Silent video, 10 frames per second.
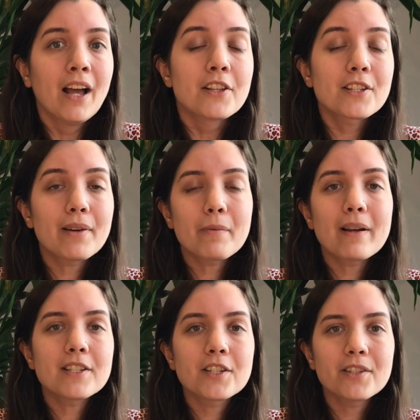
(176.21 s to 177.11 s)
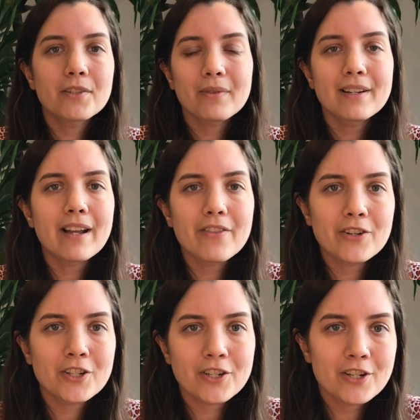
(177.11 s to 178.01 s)
So I went to another
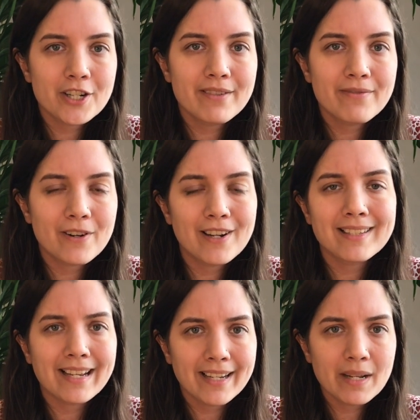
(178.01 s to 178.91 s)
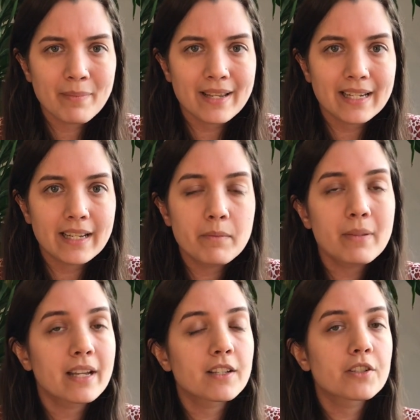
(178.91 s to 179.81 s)
surgeon for a second opinion,
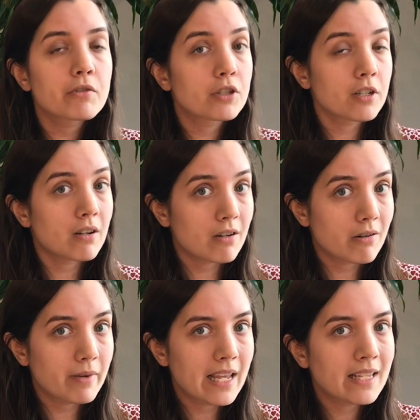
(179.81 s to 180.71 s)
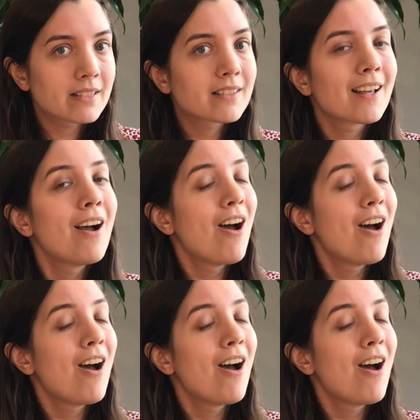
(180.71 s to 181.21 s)
because you should always